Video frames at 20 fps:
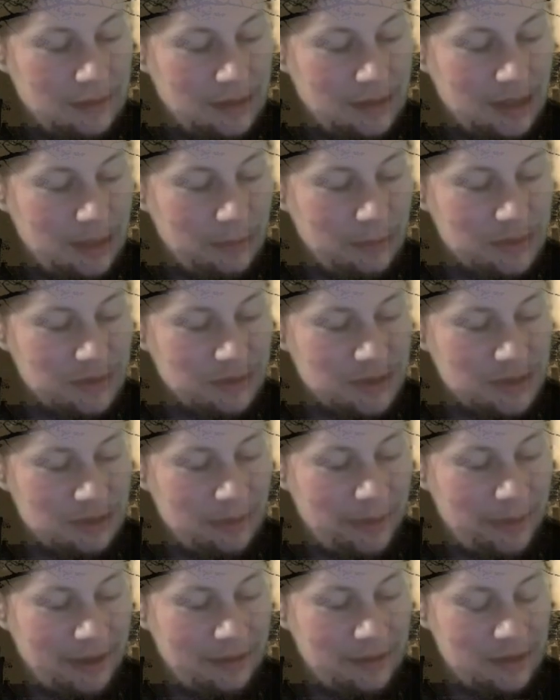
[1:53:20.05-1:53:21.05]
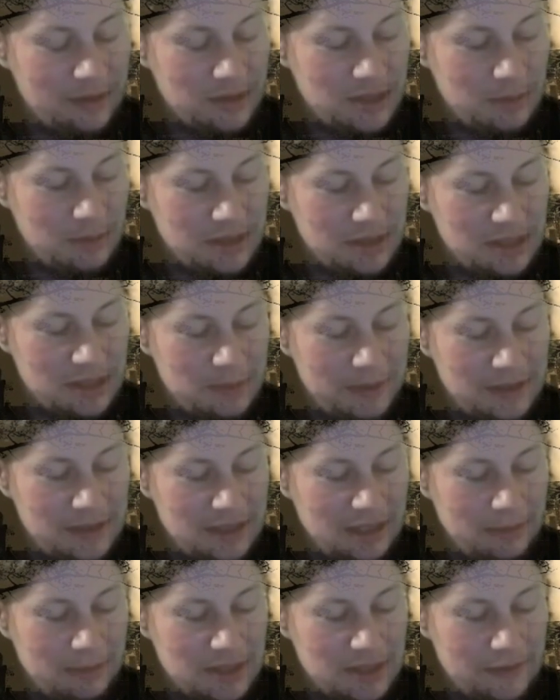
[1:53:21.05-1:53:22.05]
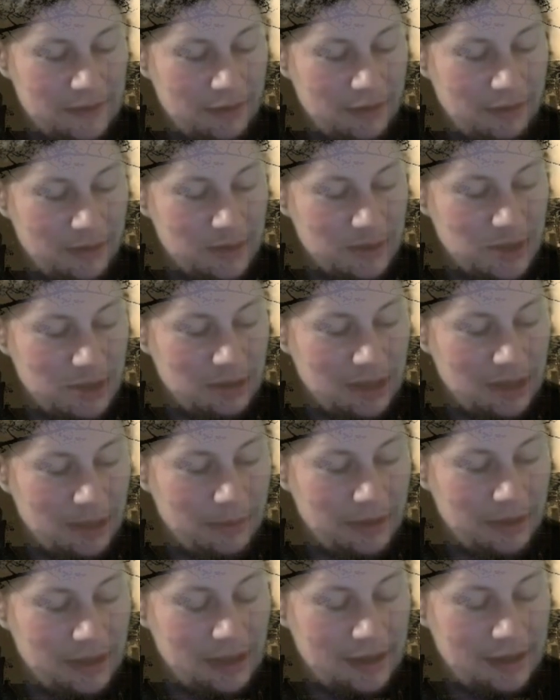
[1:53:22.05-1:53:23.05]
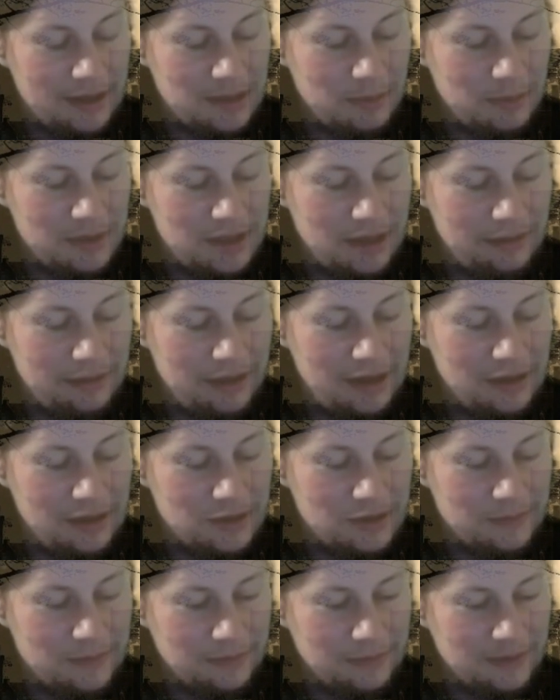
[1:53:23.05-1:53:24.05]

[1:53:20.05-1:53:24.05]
It was also apparent that she was the spitting image of her Aunt Julia when the latter was her age.